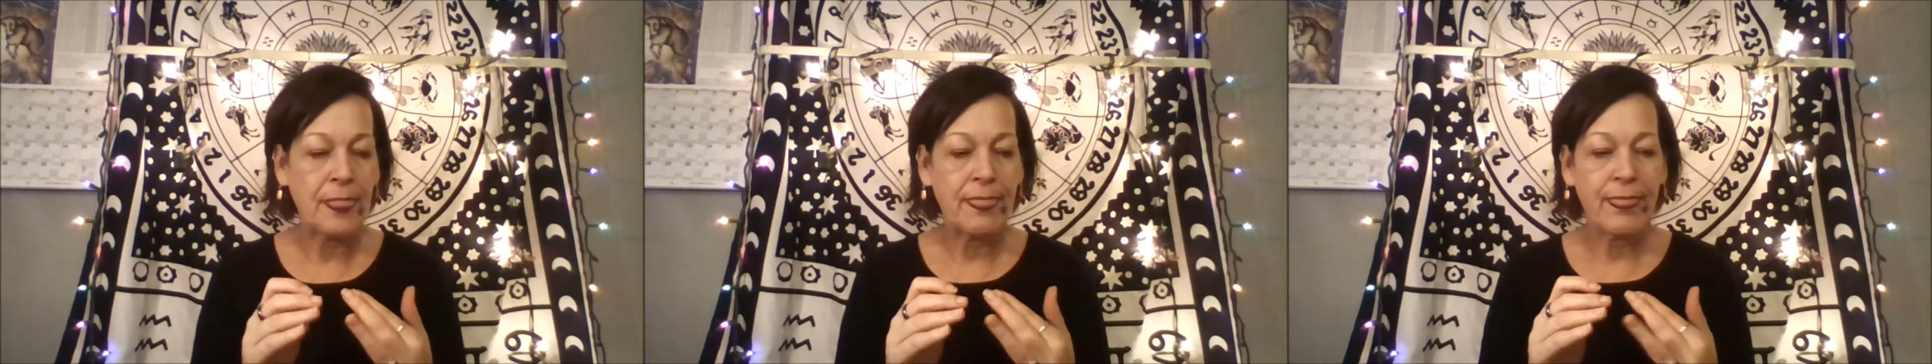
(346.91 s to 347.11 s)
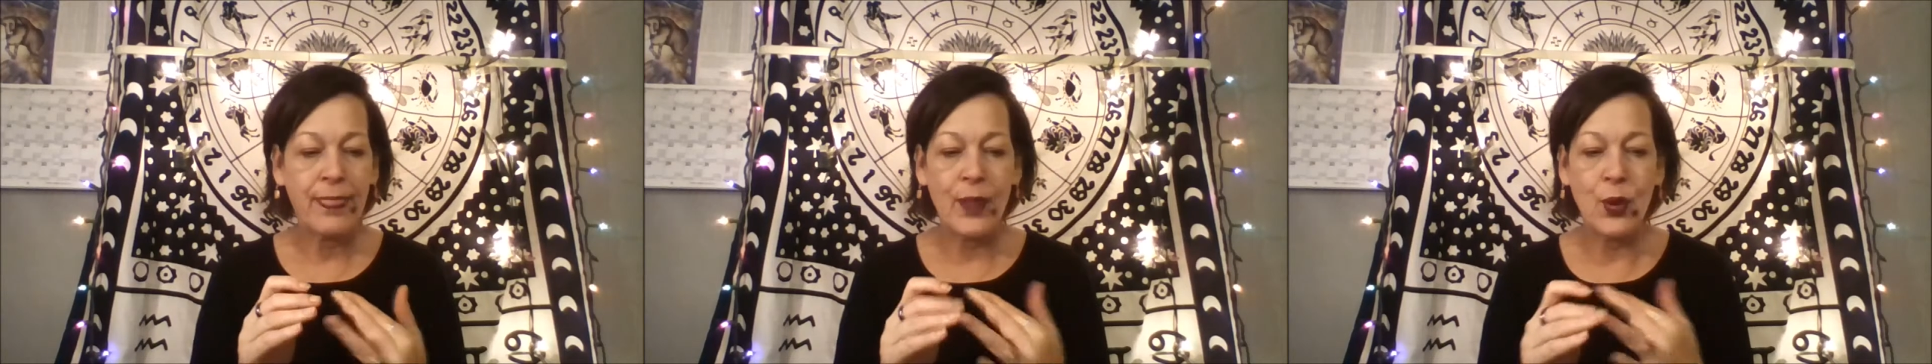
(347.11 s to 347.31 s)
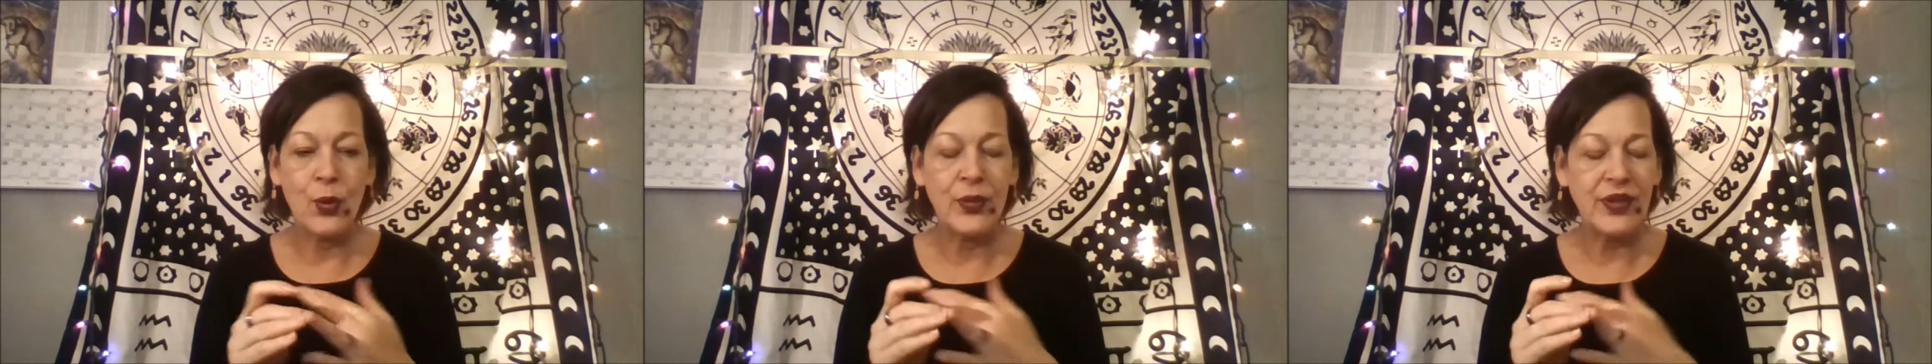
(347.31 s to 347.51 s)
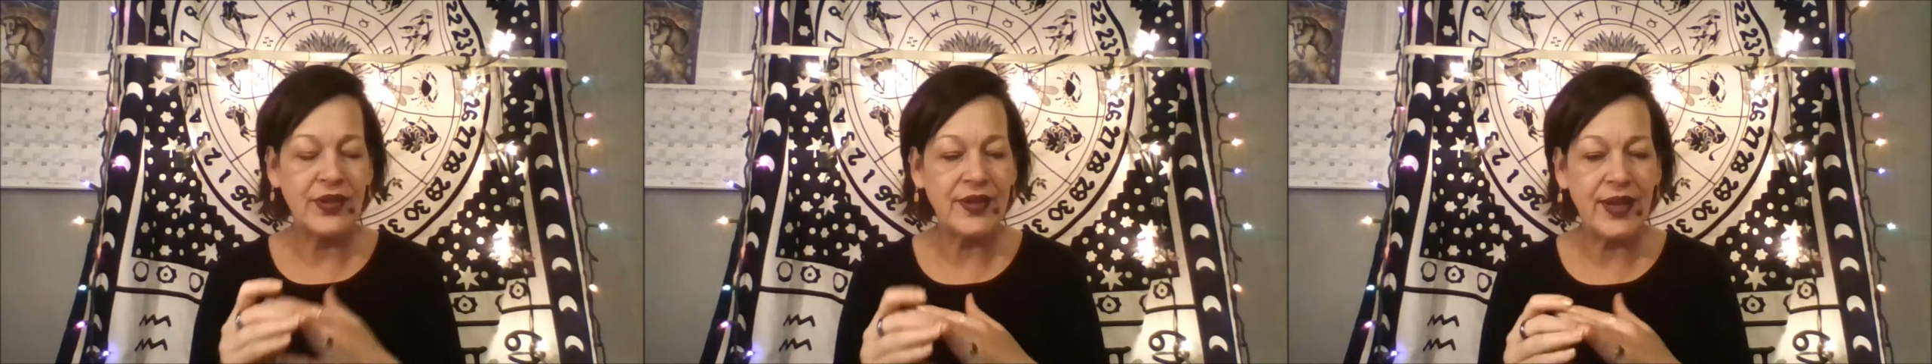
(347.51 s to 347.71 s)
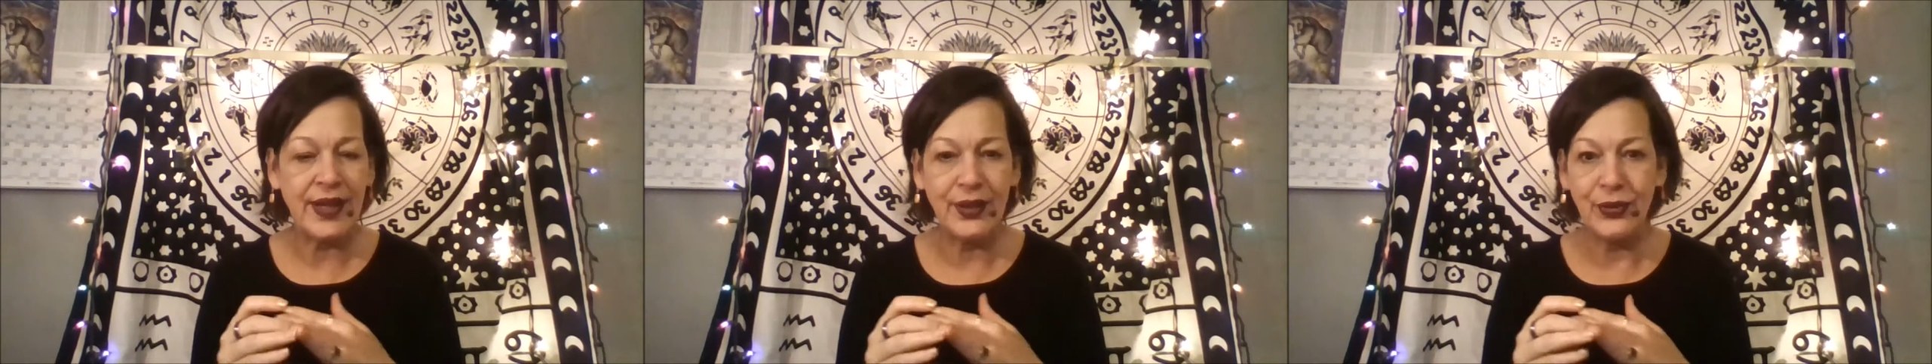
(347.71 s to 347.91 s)
or the
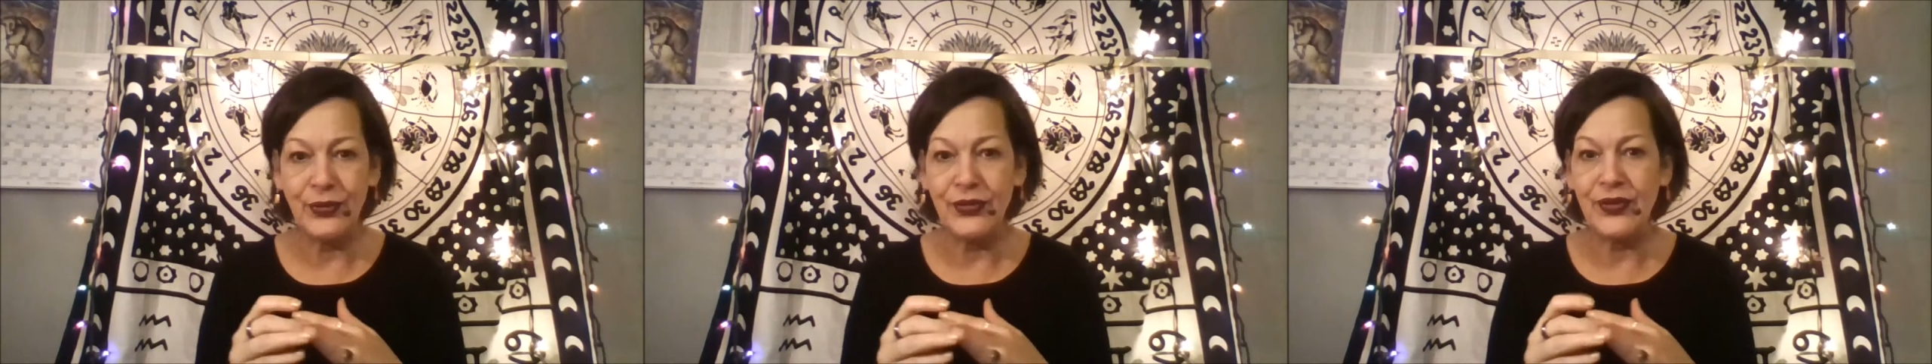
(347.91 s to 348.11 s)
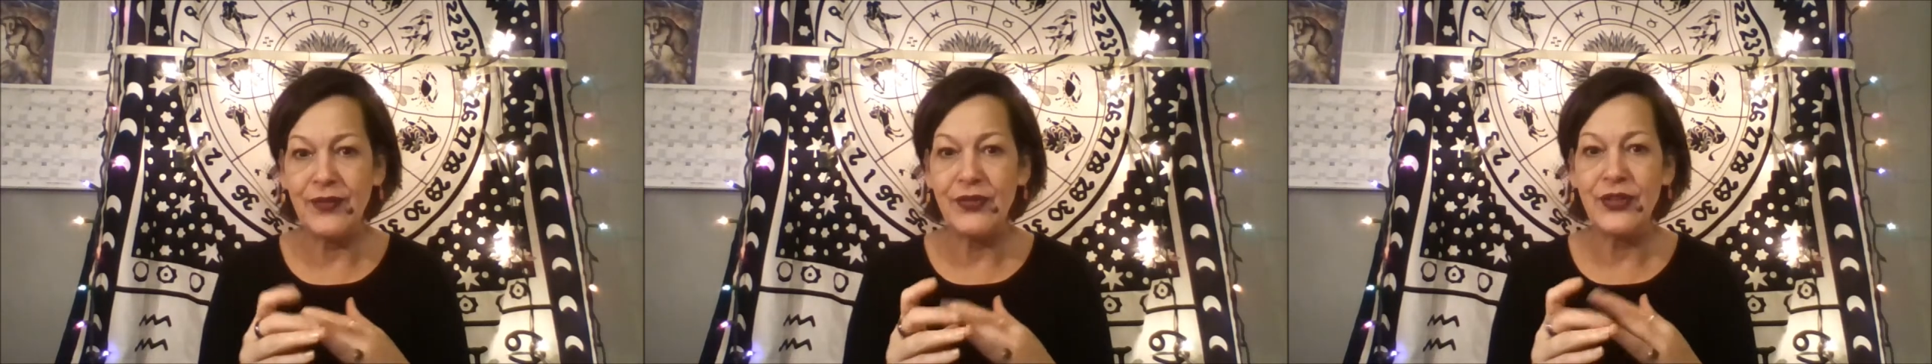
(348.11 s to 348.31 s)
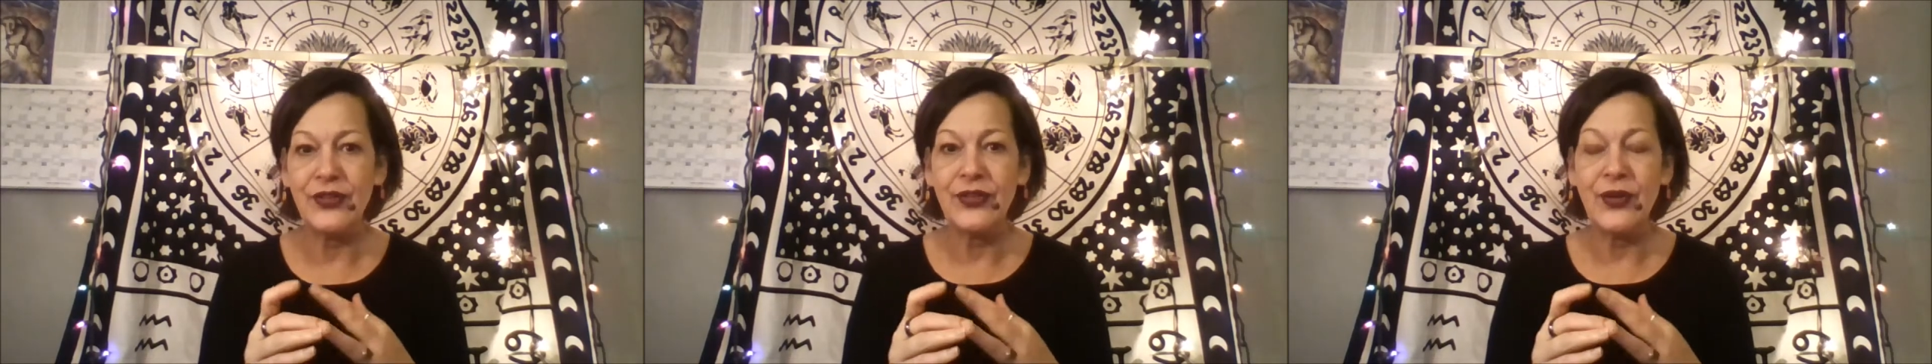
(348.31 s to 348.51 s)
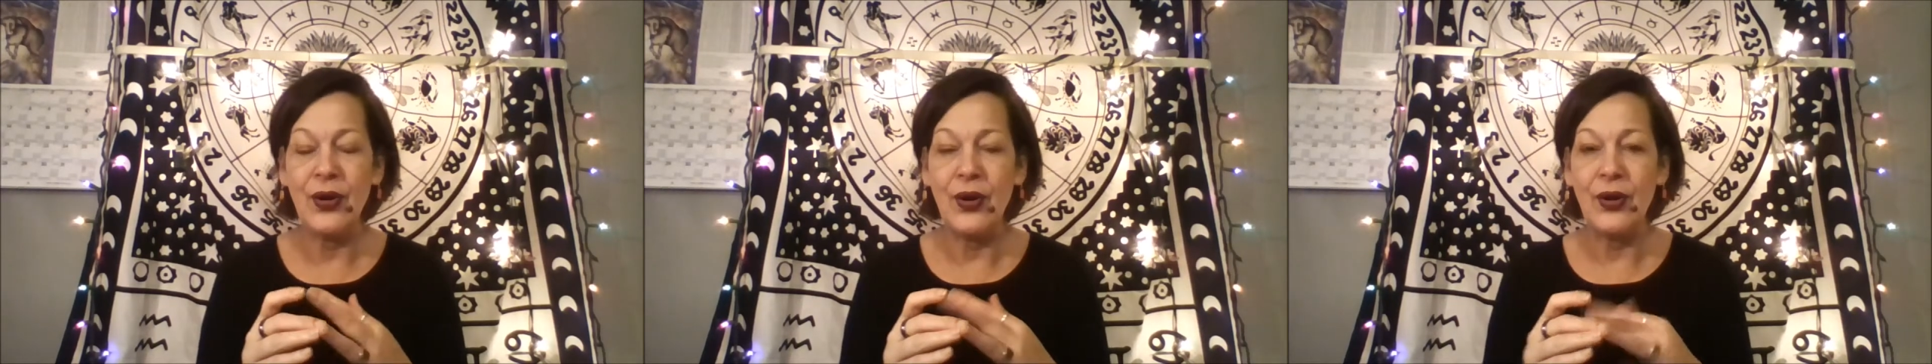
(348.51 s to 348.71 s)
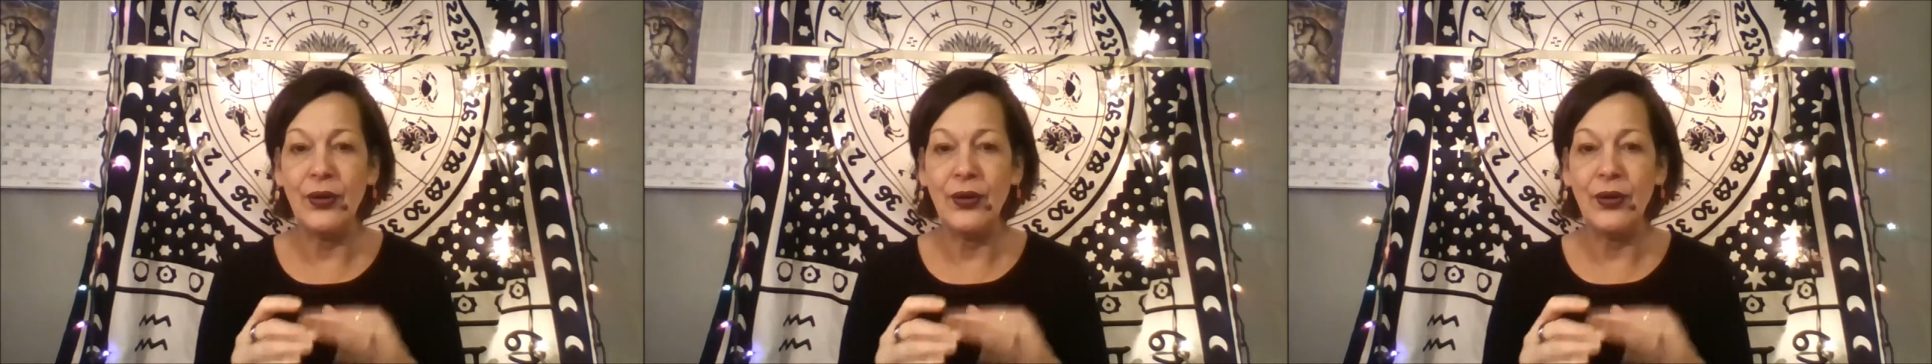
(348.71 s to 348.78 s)
titles of the songs.